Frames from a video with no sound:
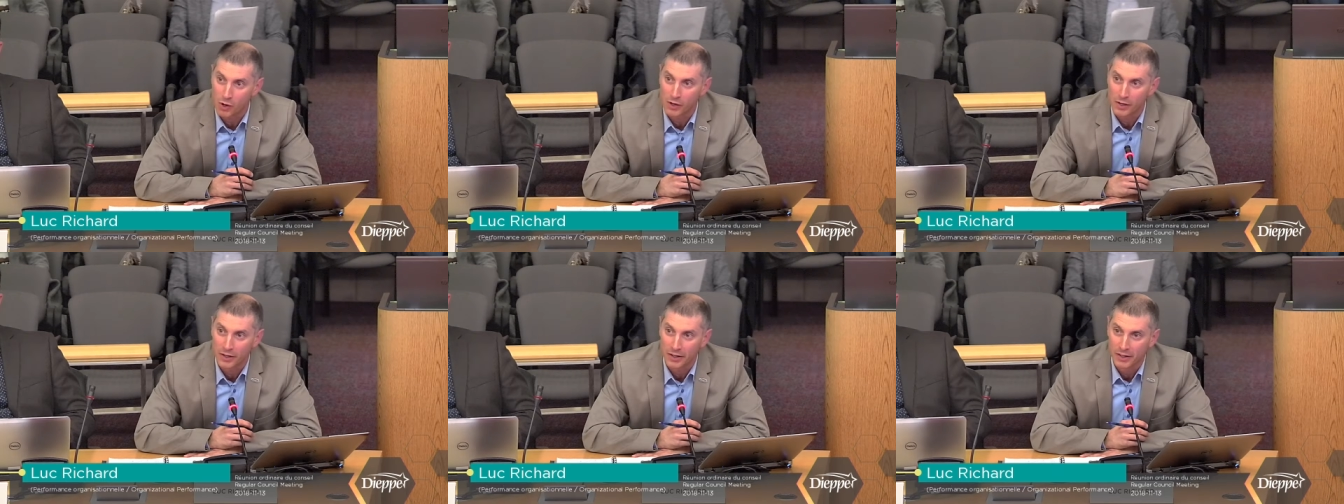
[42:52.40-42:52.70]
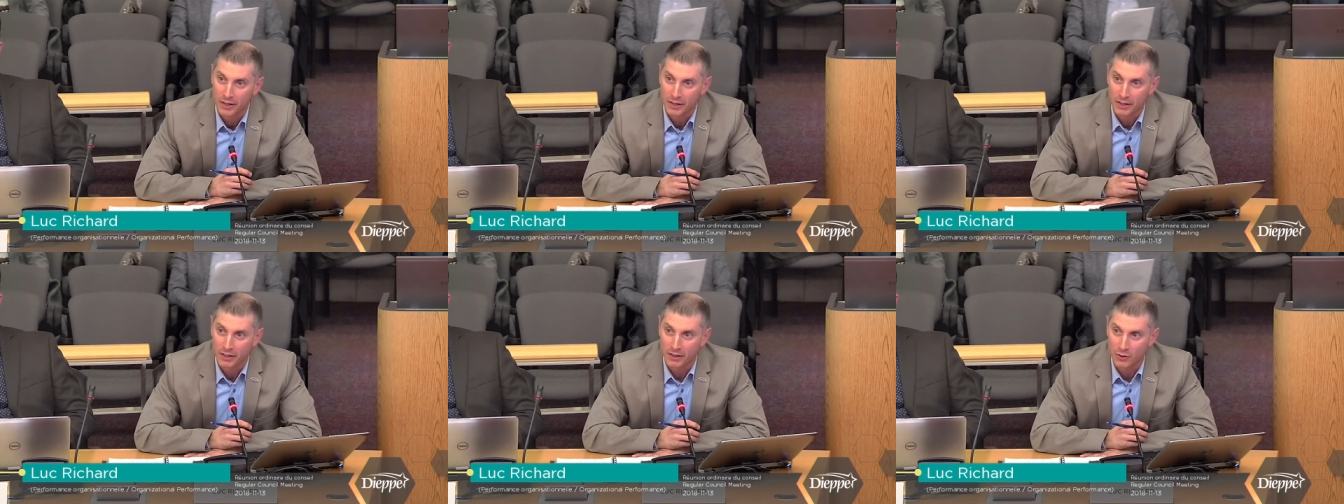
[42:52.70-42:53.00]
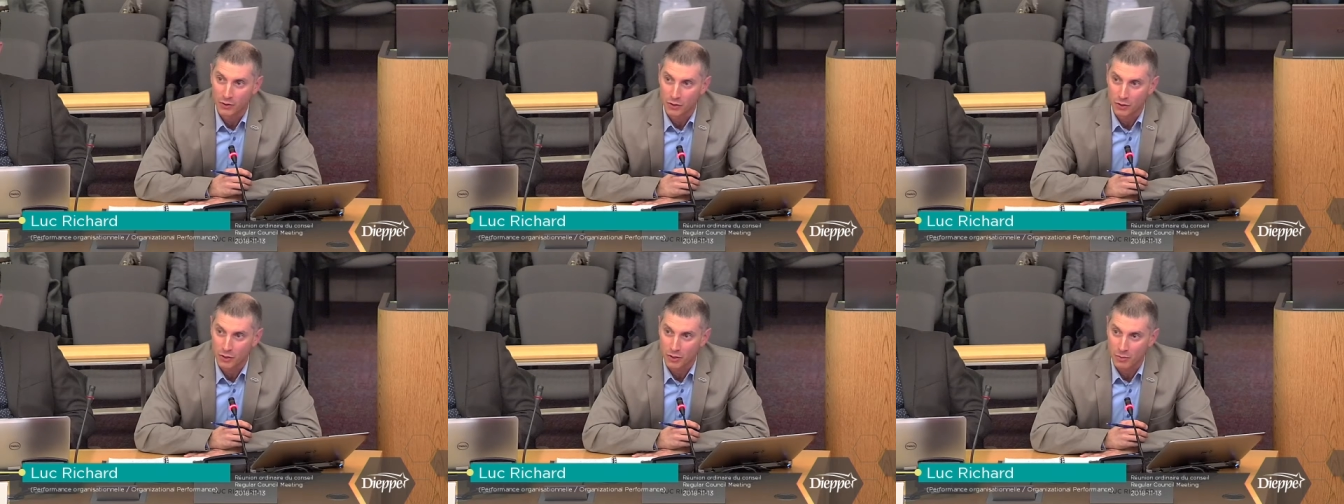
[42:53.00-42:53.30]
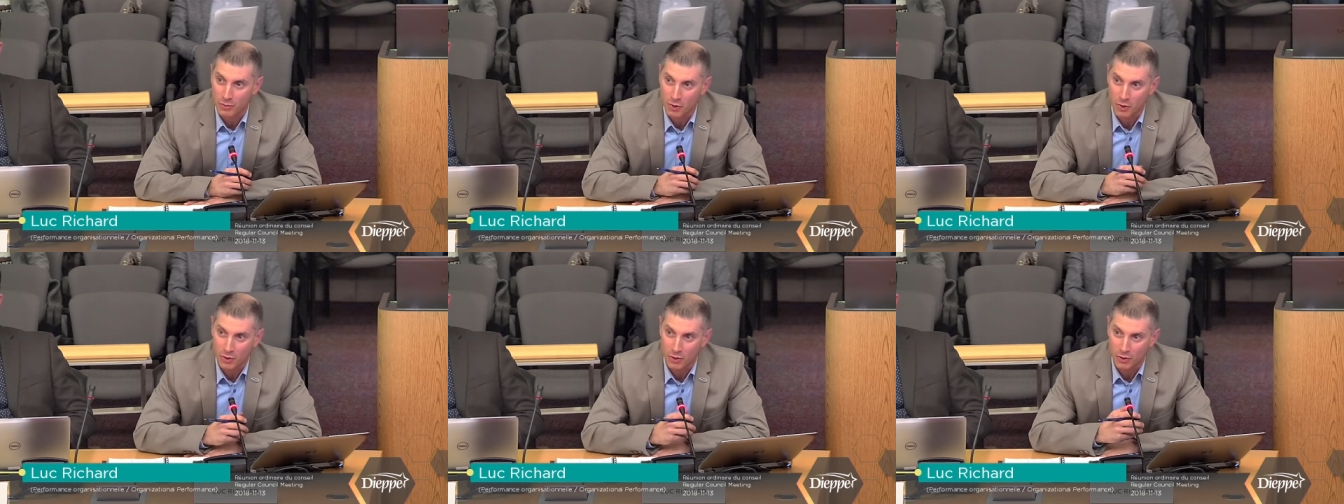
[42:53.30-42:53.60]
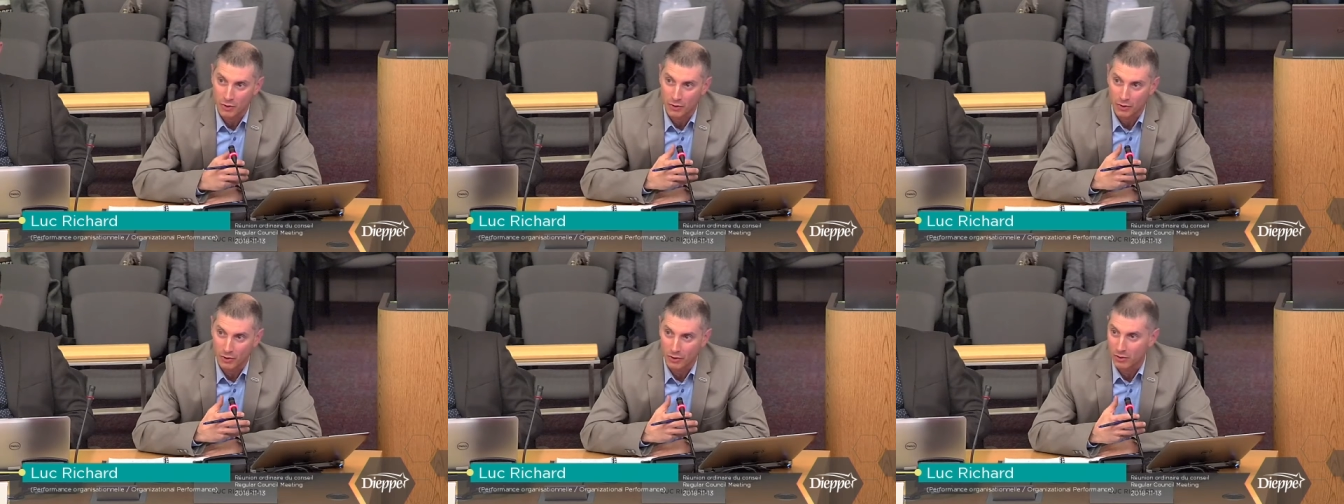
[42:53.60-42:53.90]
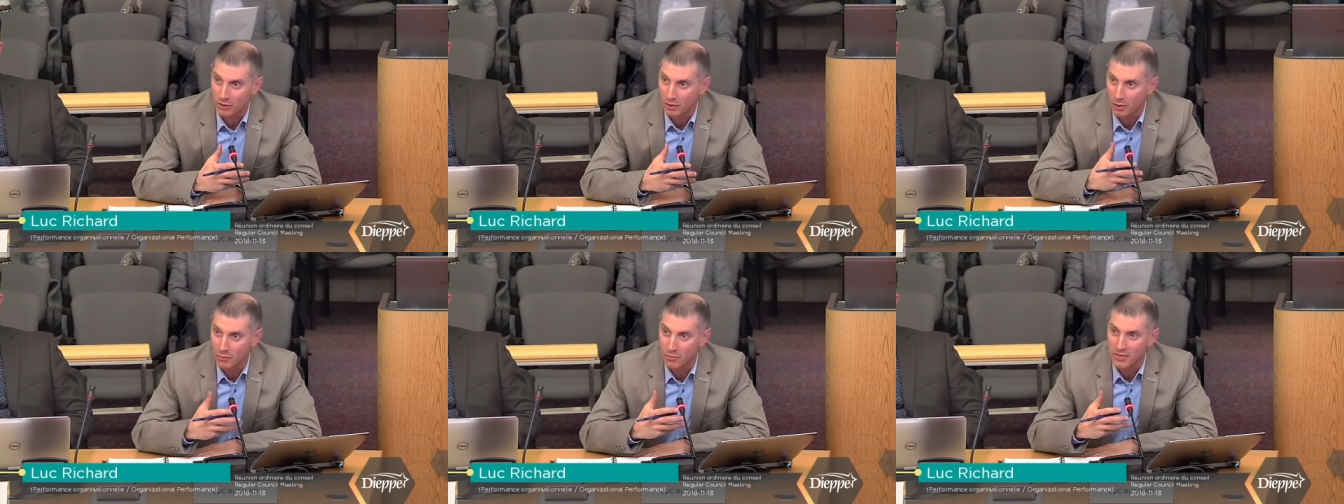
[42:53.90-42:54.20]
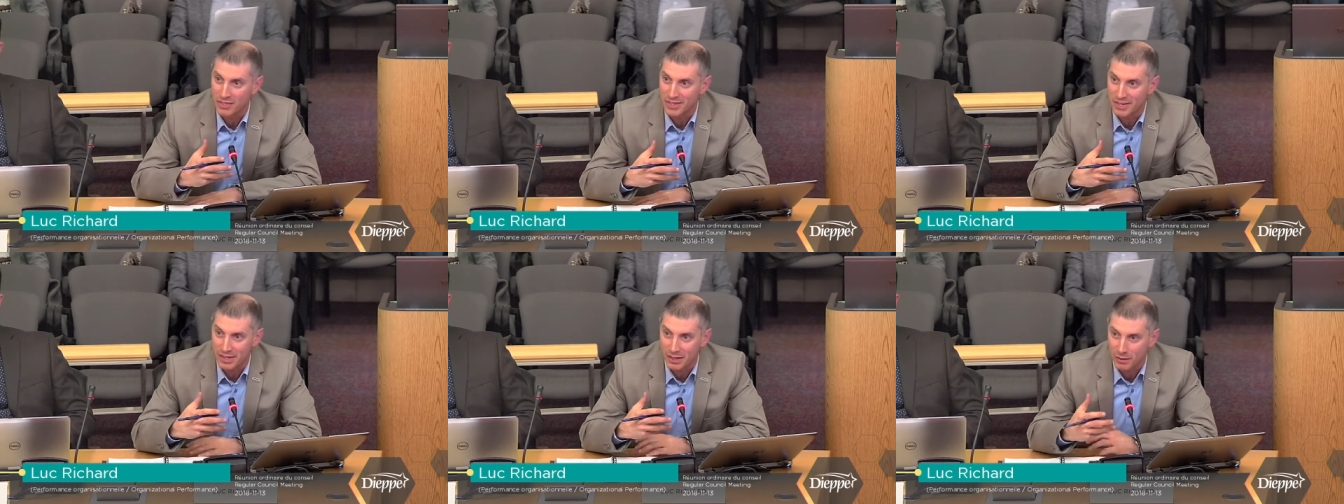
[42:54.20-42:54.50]
Maybe a couple of months ago, we set
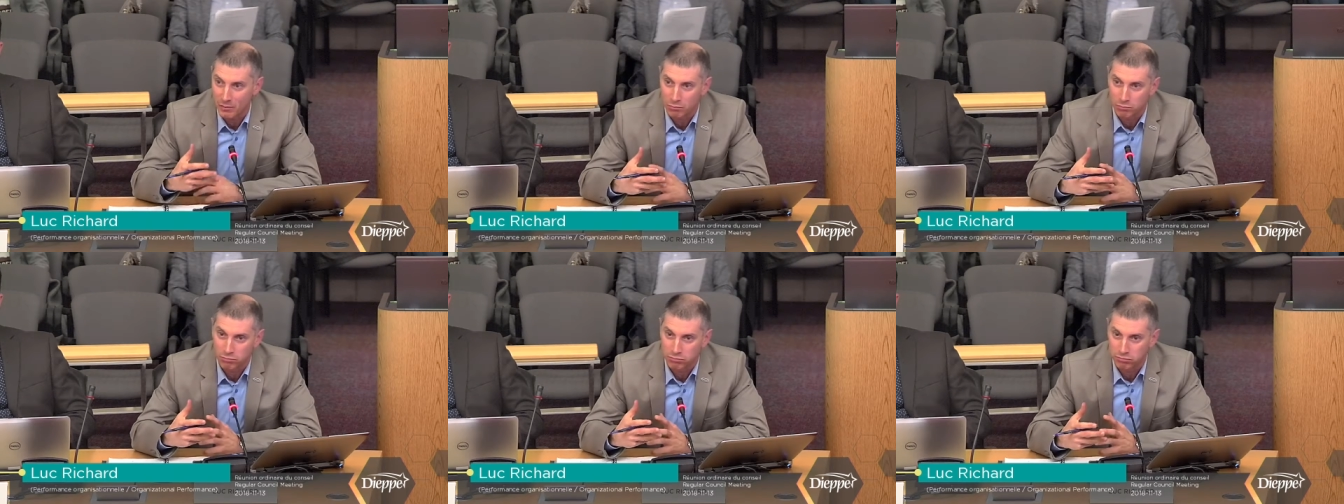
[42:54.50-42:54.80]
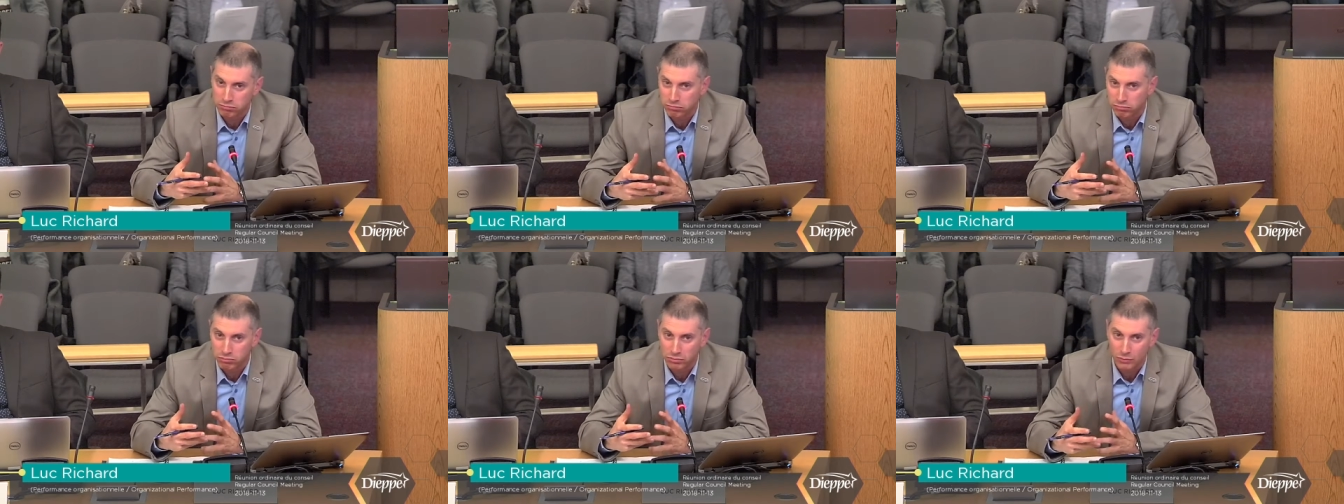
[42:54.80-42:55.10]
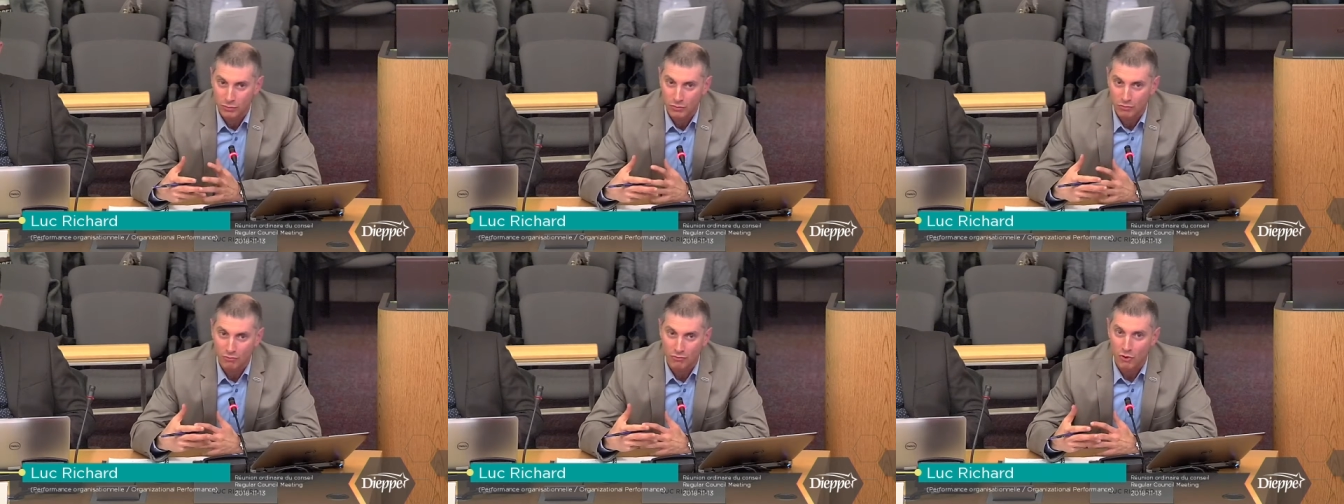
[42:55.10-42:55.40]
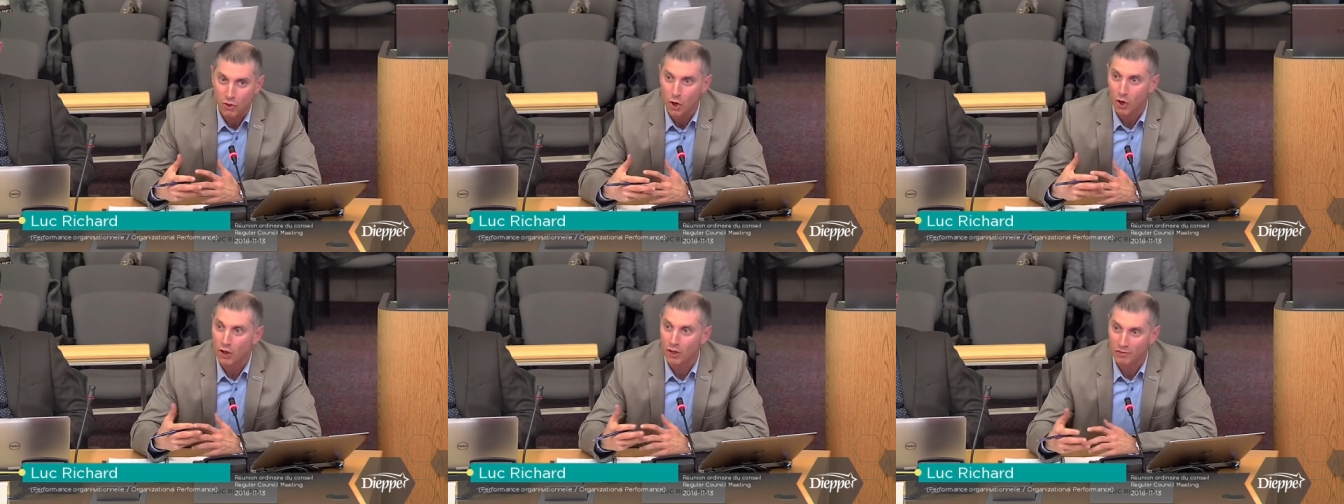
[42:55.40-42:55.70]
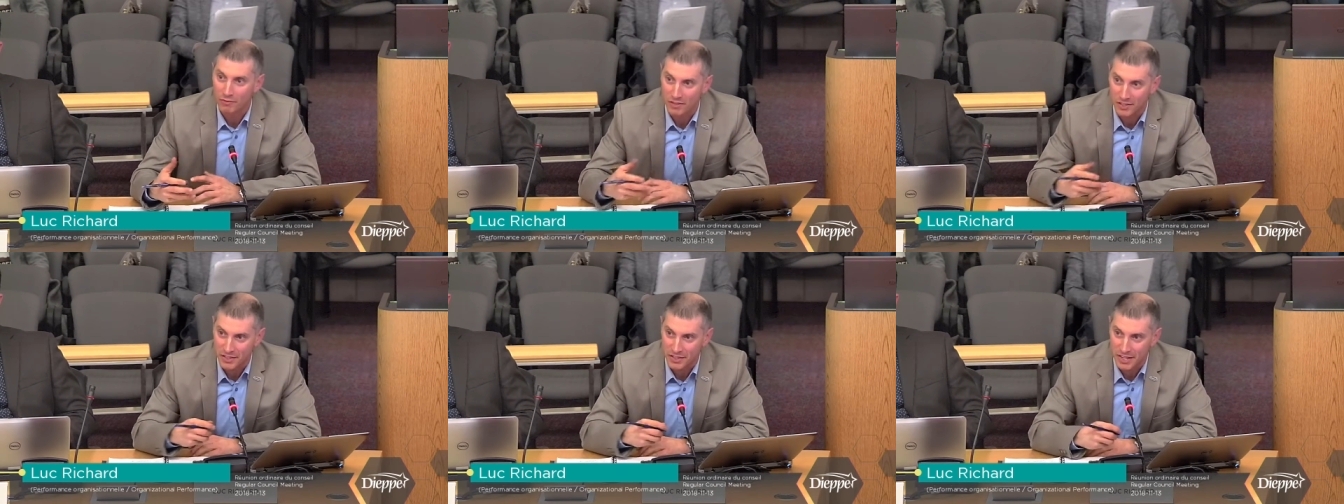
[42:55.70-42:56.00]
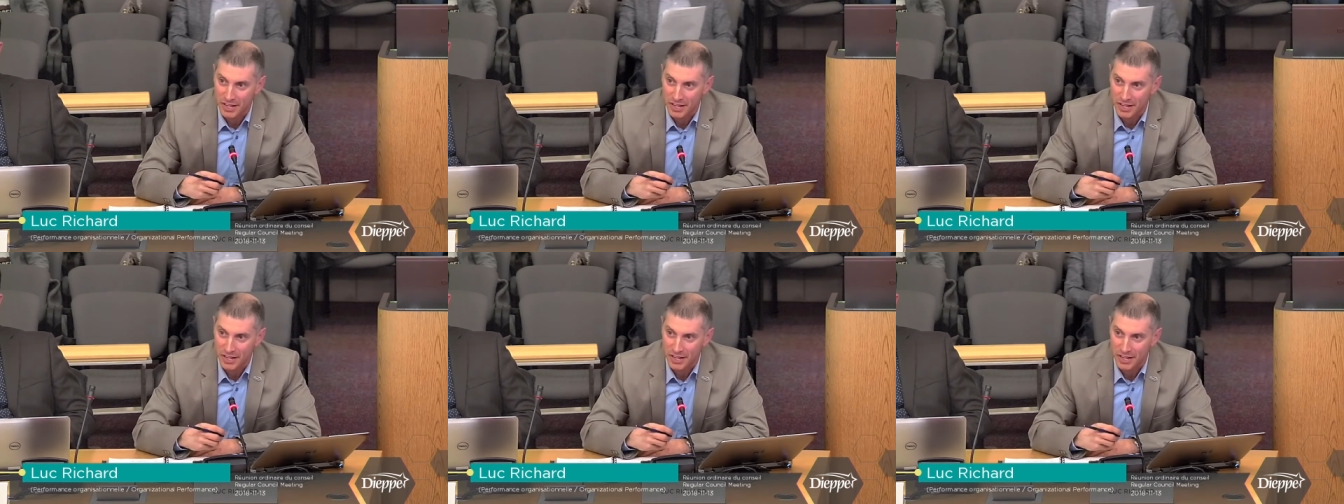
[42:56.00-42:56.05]
up this committee,